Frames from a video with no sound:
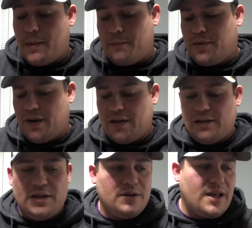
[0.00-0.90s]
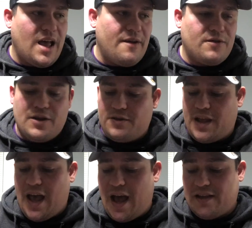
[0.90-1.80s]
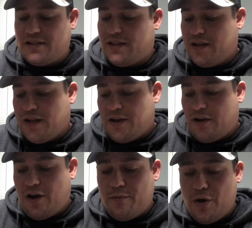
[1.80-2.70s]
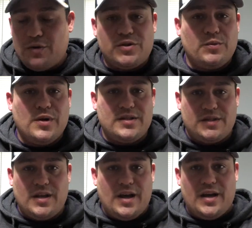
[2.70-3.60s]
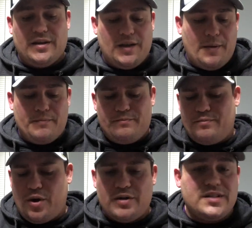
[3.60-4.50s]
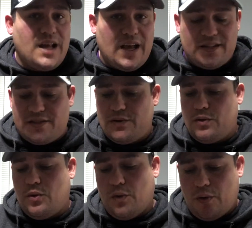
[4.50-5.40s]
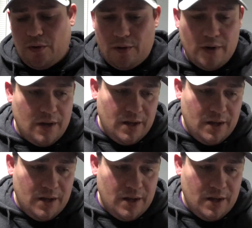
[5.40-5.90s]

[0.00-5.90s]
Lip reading: but literally every other cast almost was a bird's nest, or